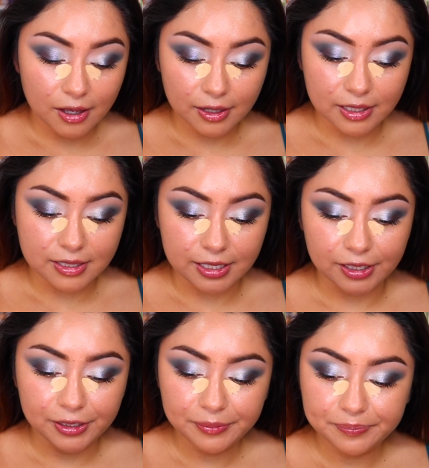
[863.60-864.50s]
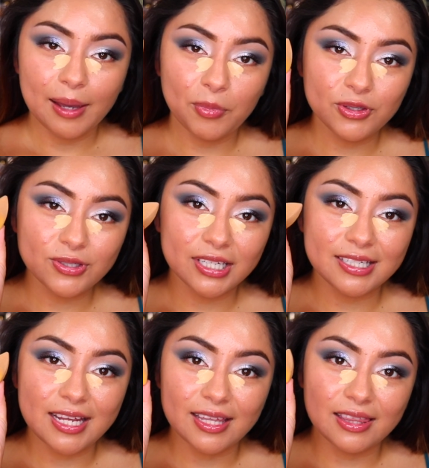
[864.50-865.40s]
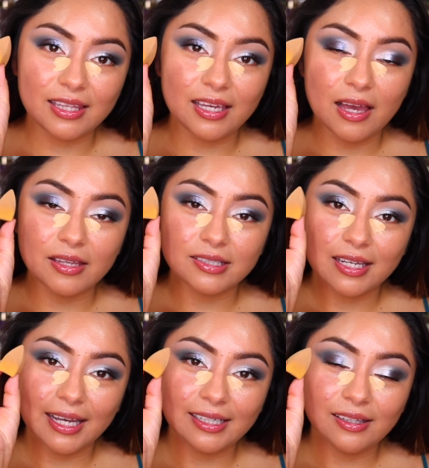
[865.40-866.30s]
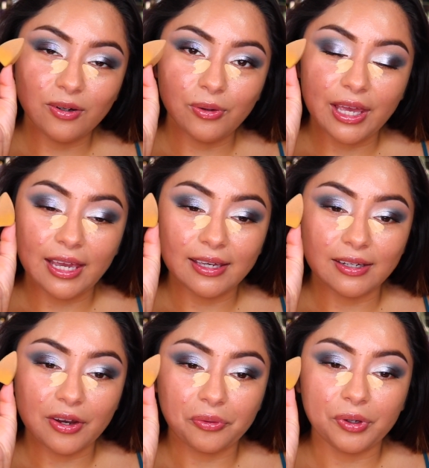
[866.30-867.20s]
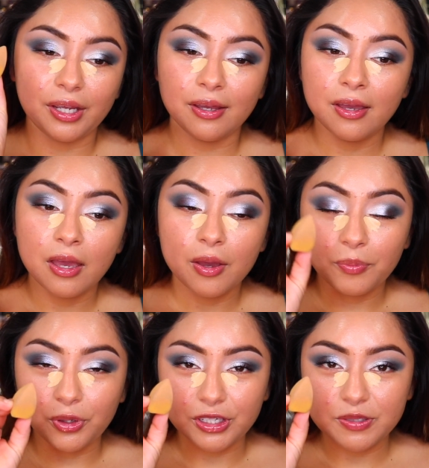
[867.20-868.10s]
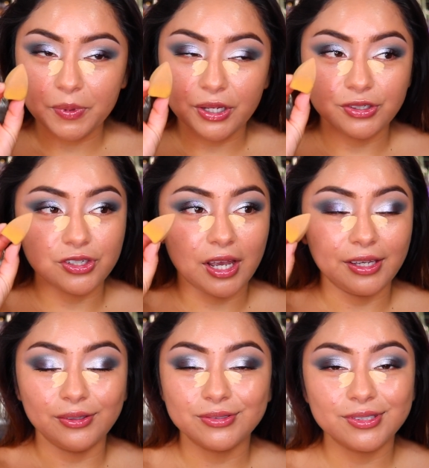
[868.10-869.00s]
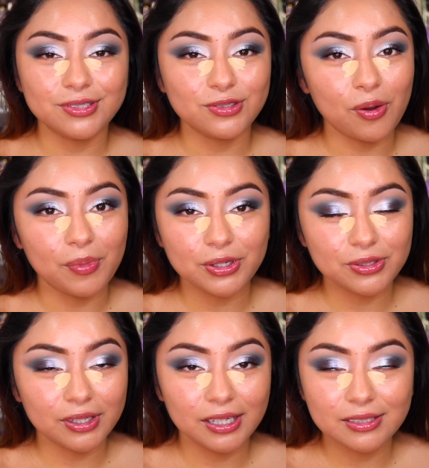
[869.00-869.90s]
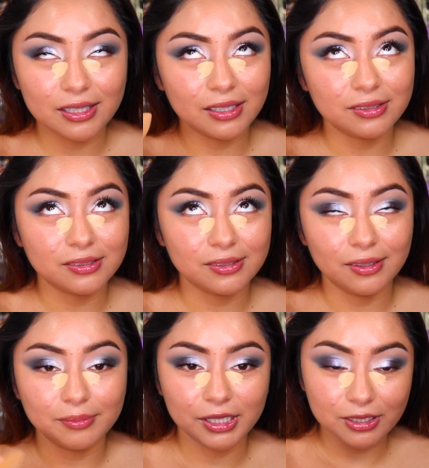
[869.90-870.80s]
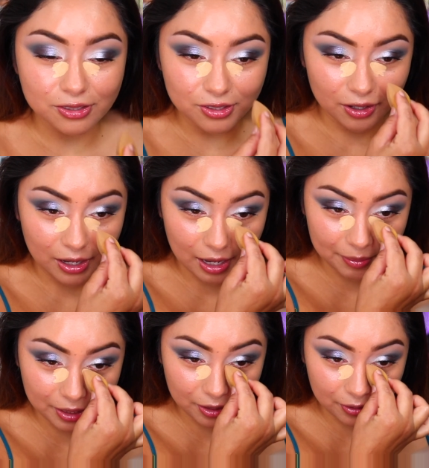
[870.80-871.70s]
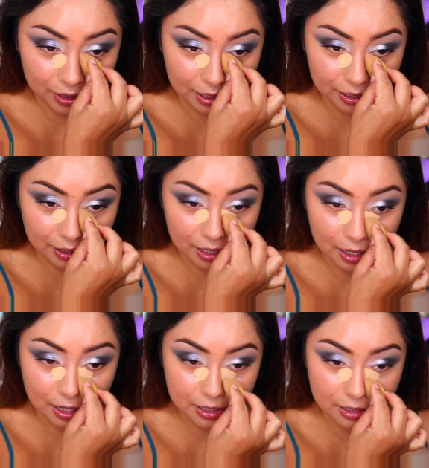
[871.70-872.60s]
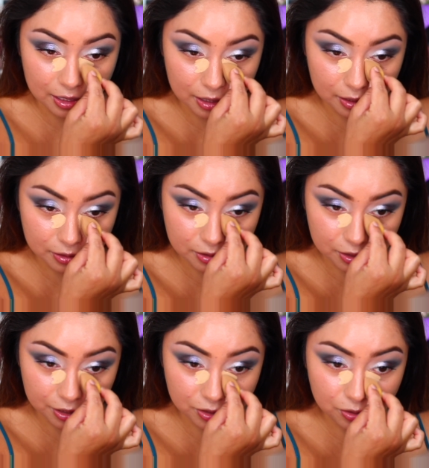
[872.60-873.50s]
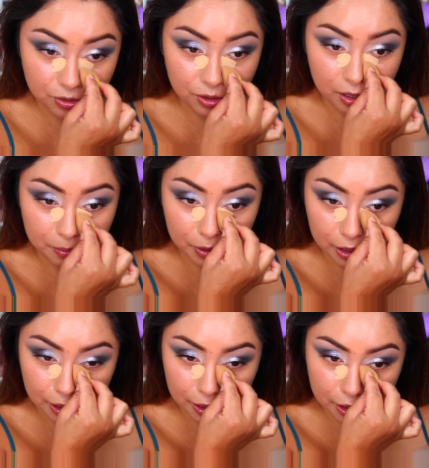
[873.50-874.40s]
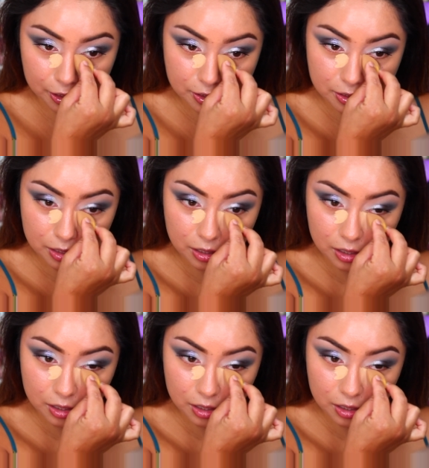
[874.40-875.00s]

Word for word: concealer. I'm also going to take the tiny little Hank & Henry Beauty Sponge. I use this so much, you guys, like so much. So I'm going to go ahead and start to apply this